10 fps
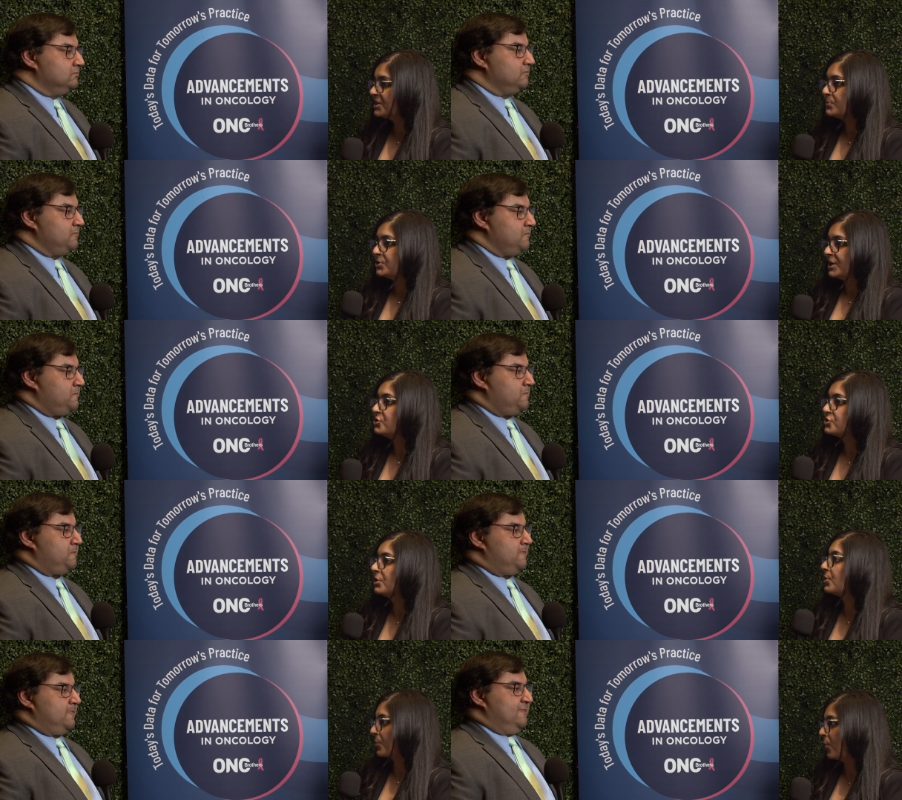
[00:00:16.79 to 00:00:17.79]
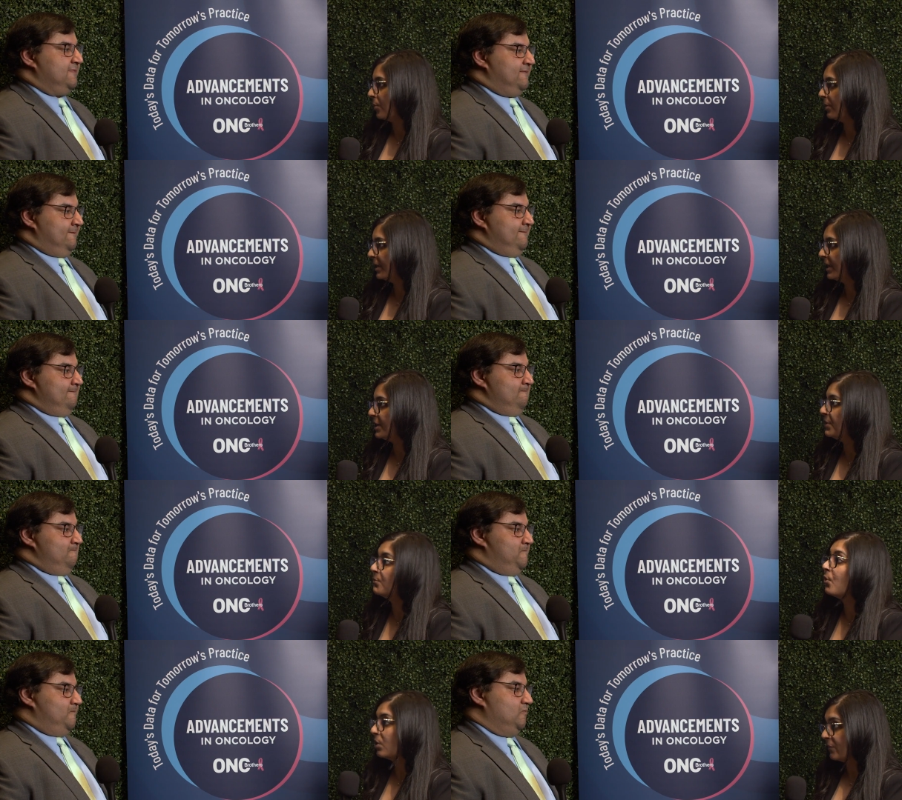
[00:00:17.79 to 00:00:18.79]
Speaker 1: its potential role in
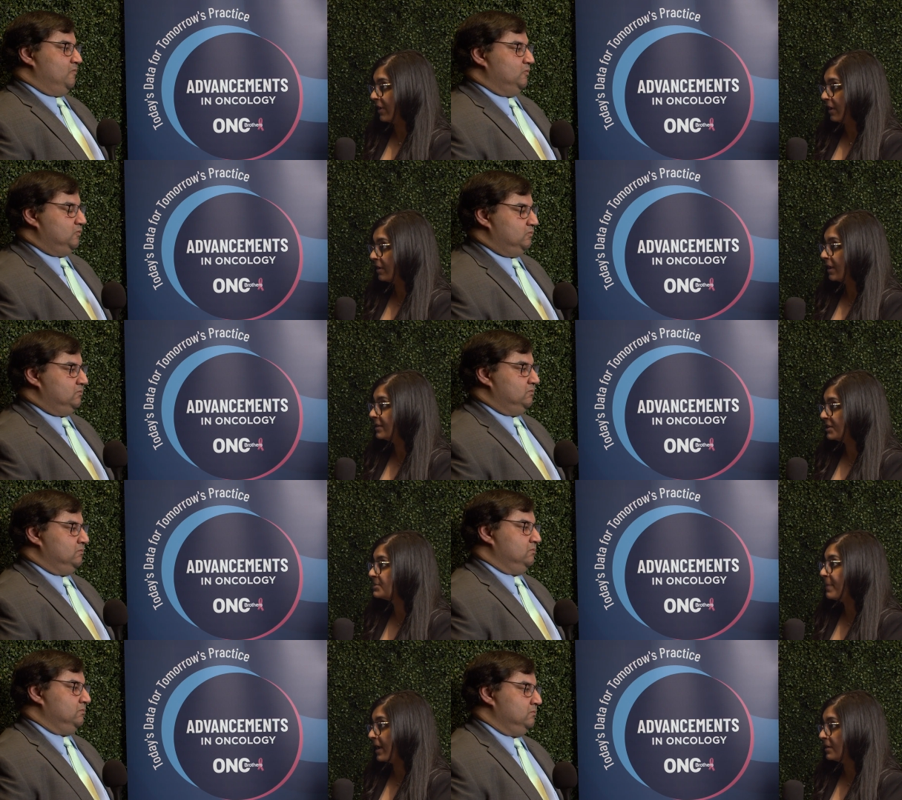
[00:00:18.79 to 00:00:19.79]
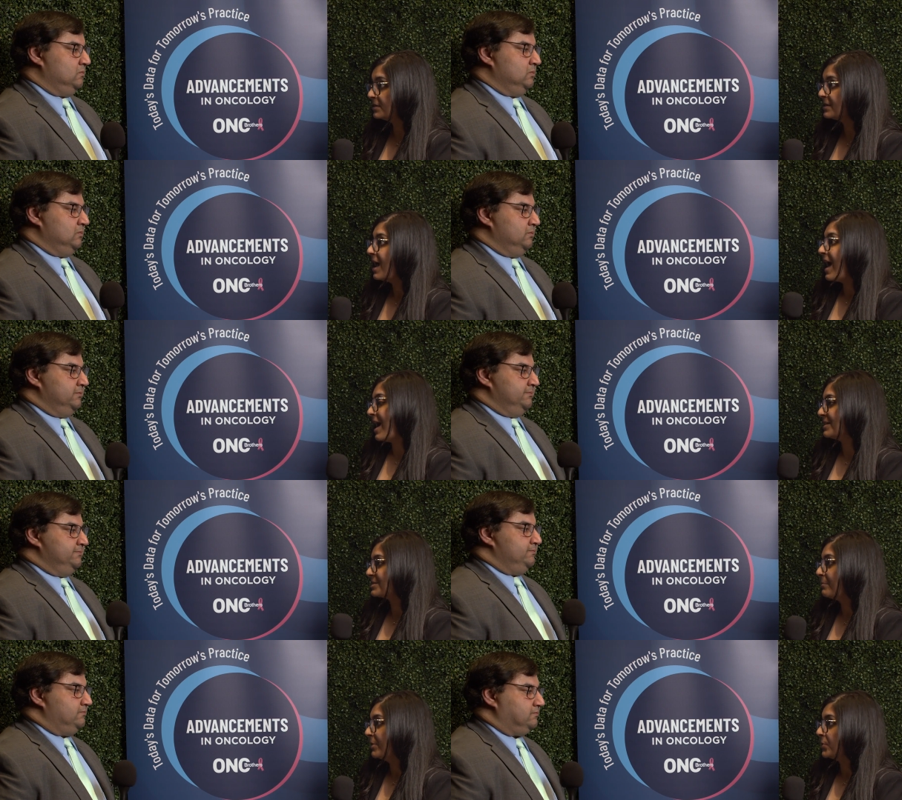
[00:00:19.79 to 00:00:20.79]
involving in this space as
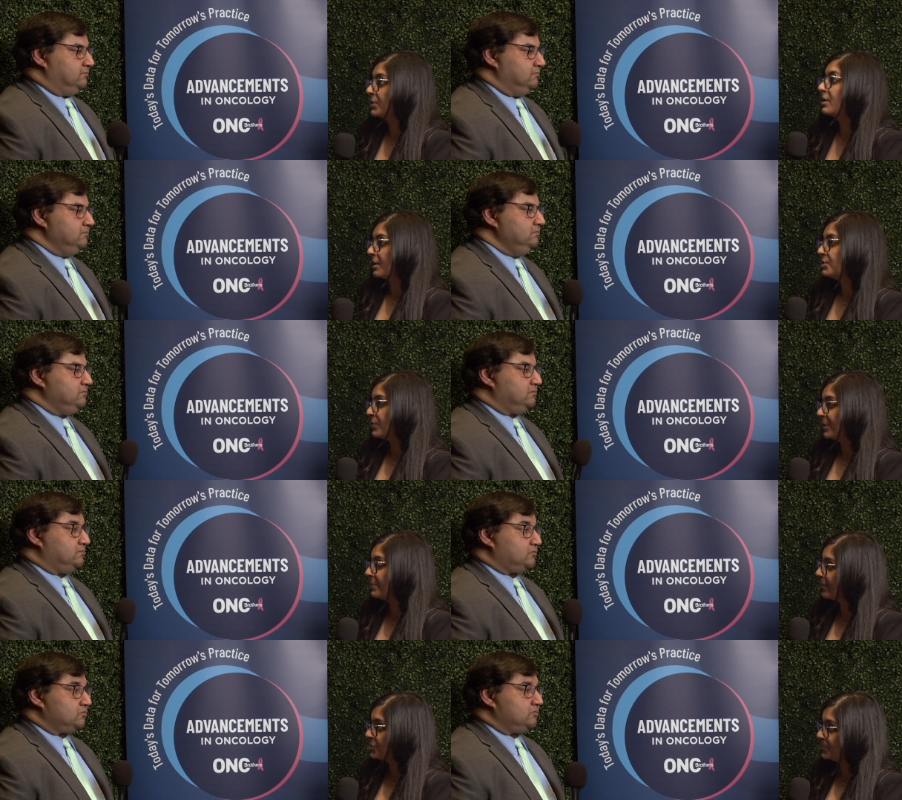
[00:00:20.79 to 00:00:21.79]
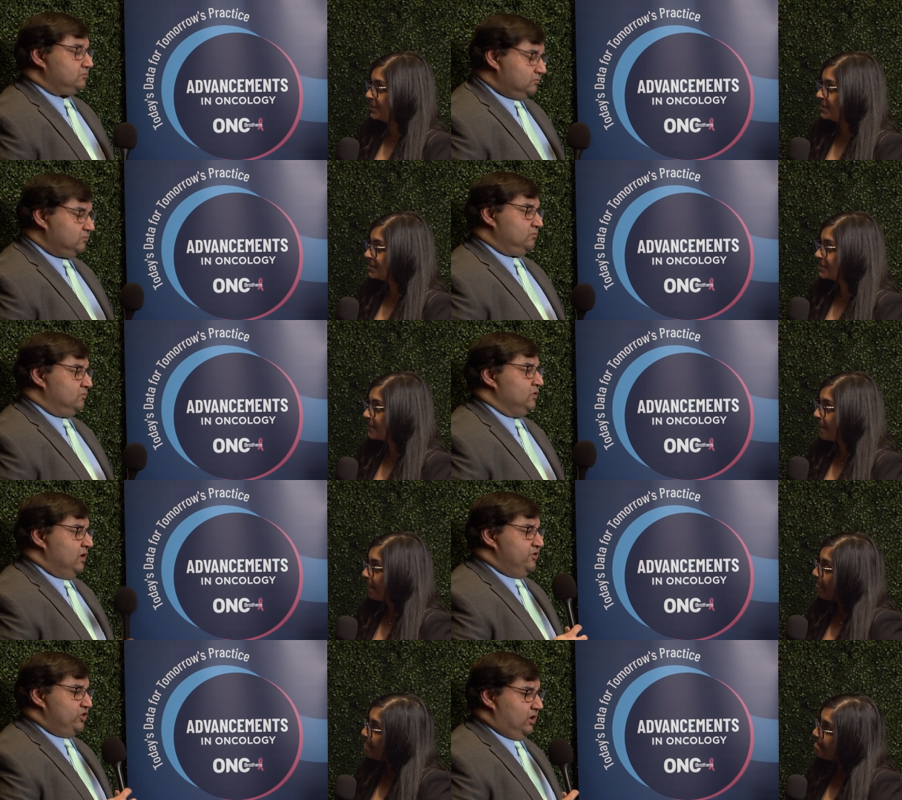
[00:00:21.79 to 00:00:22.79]
compared to the current treatment regimens?
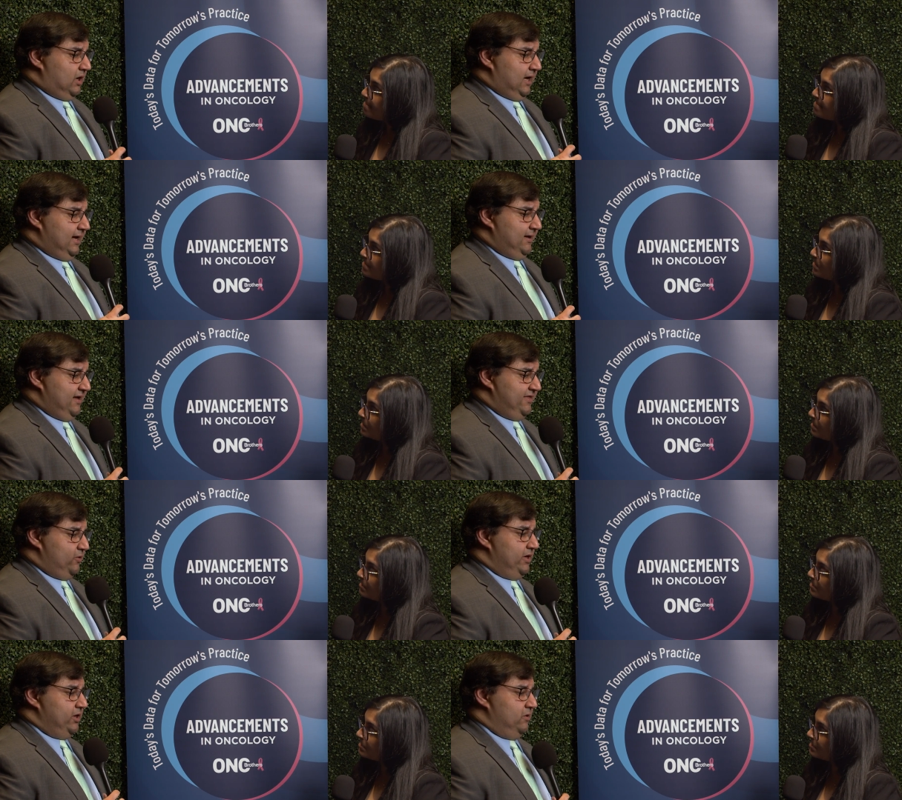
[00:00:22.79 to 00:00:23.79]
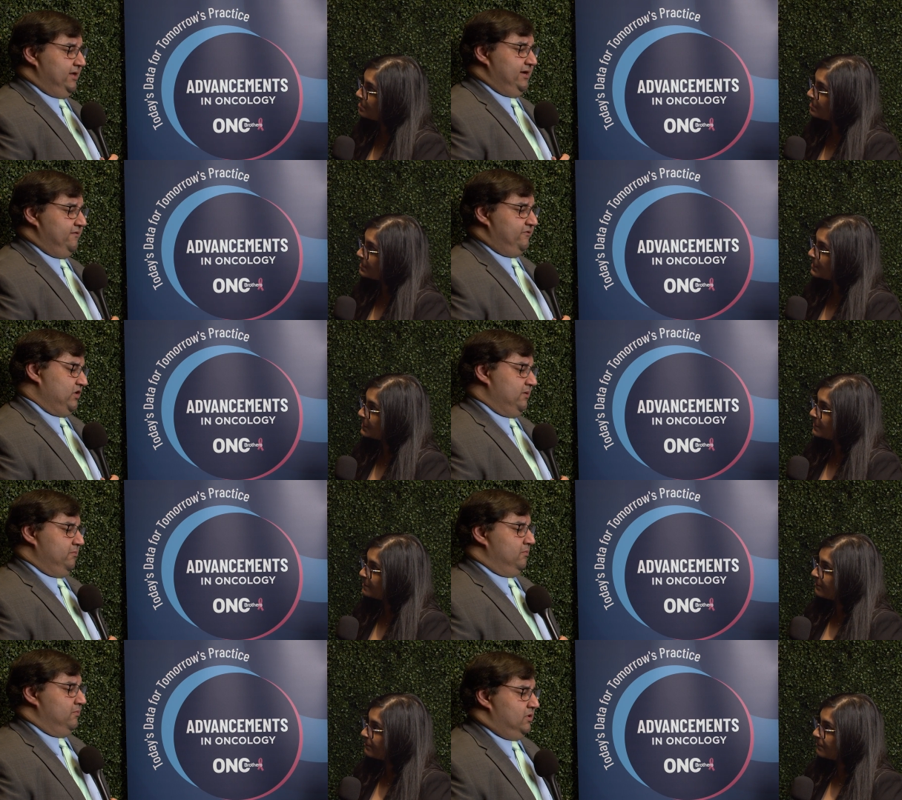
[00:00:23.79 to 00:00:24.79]
Speaker 2: Sure. Uh, I think we know that
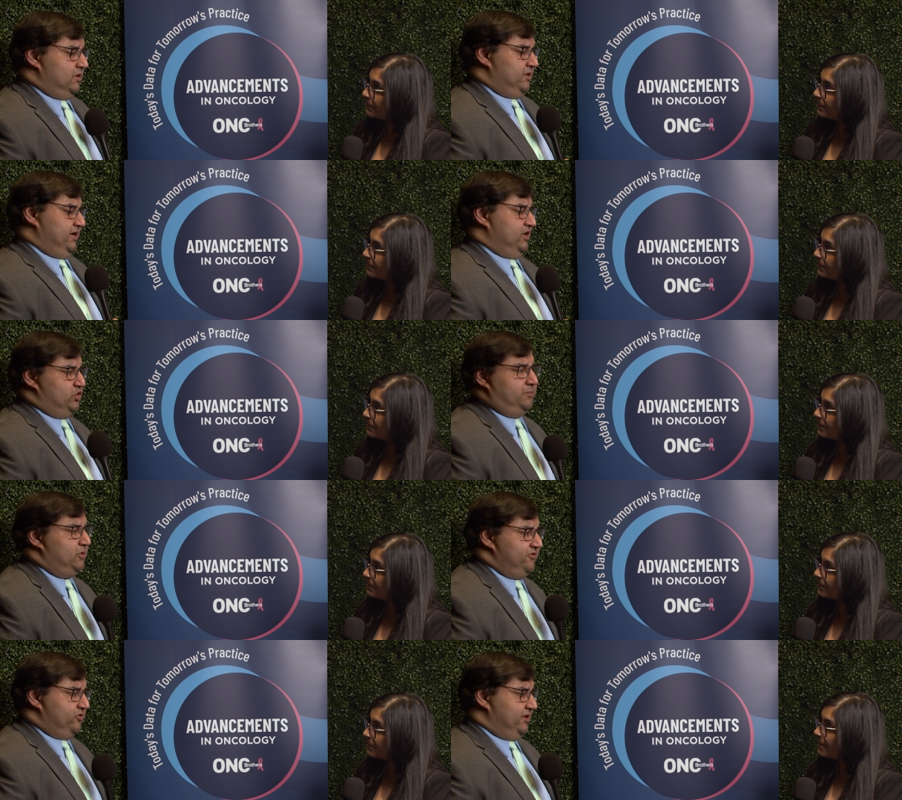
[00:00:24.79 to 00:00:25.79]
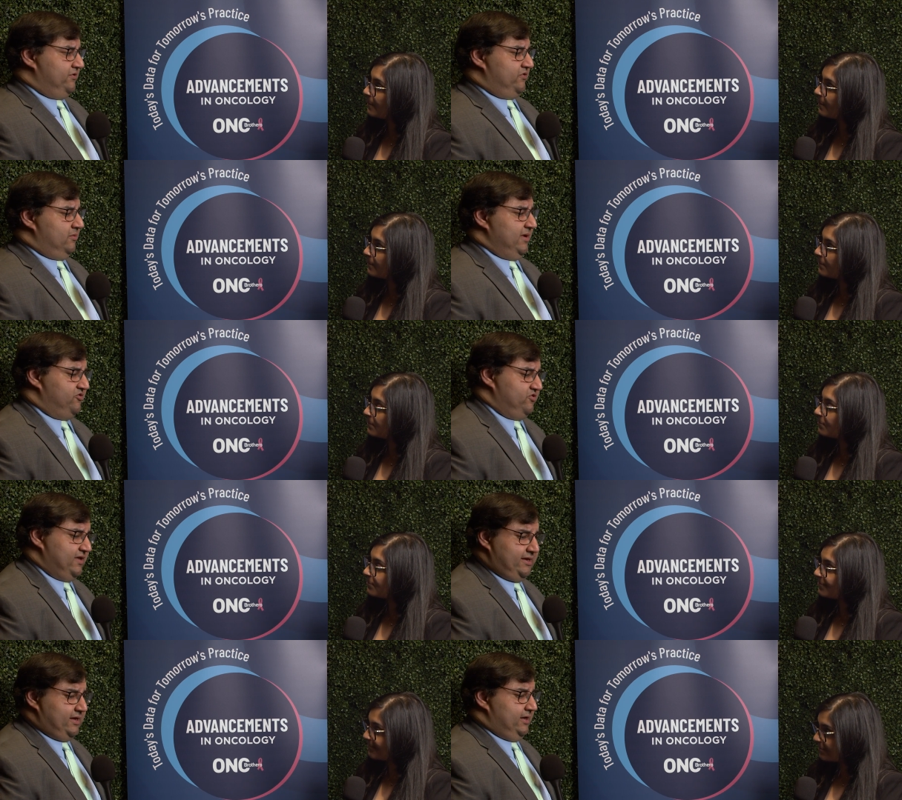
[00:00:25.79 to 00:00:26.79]
from the initial press release from
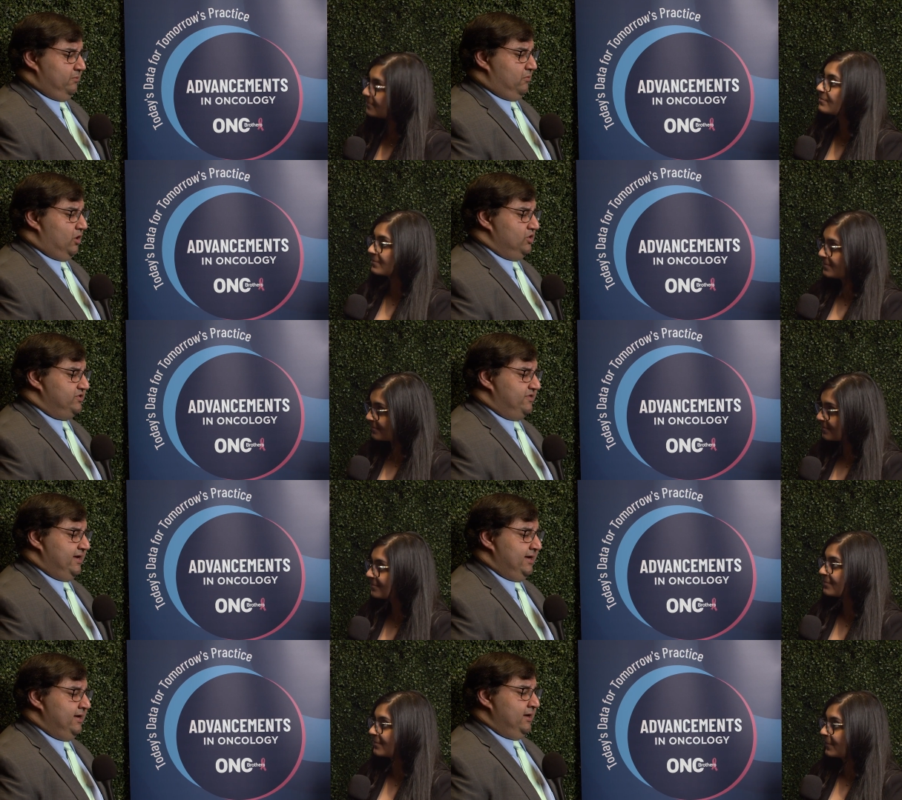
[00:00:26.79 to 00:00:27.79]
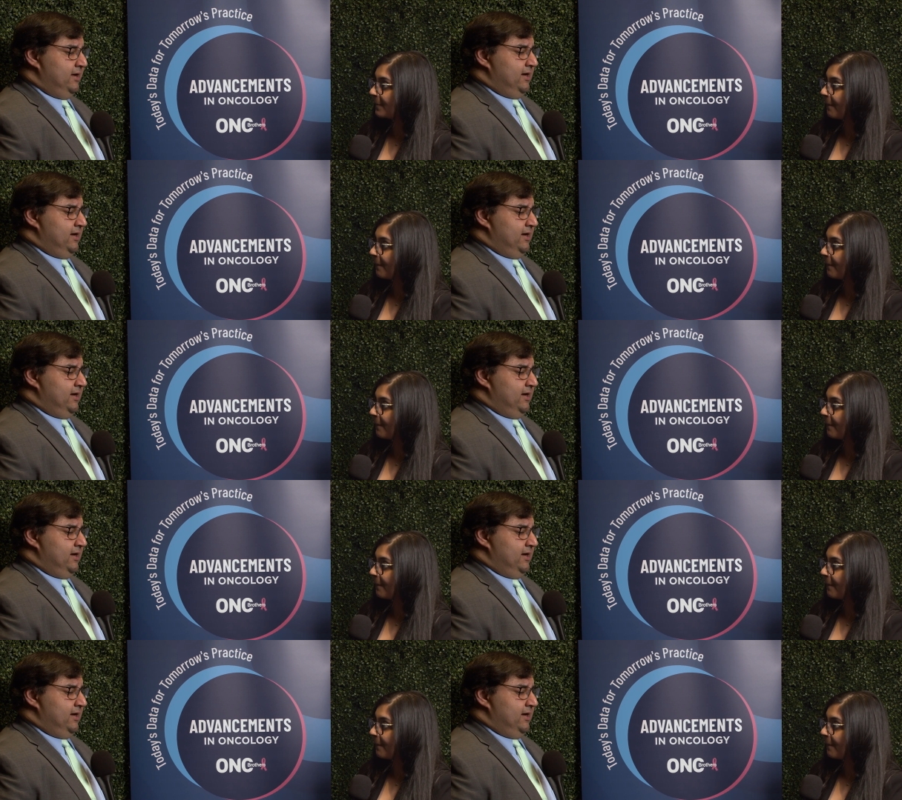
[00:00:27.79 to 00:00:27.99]
AstraZeneca in March that